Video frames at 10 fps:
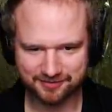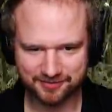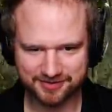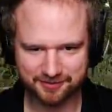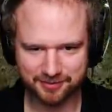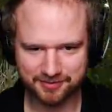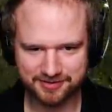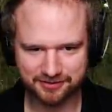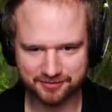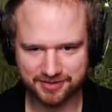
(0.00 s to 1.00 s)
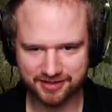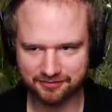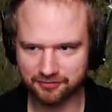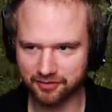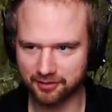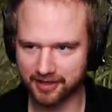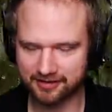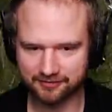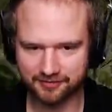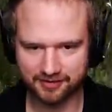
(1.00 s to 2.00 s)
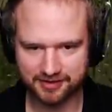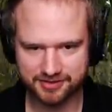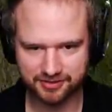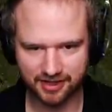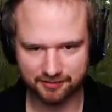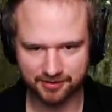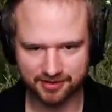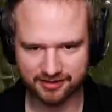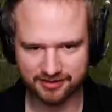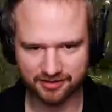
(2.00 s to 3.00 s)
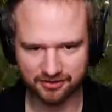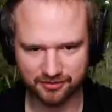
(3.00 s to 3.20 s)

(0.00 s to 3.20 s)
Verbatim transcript: some people told me, live with the battlefield that you get, but no.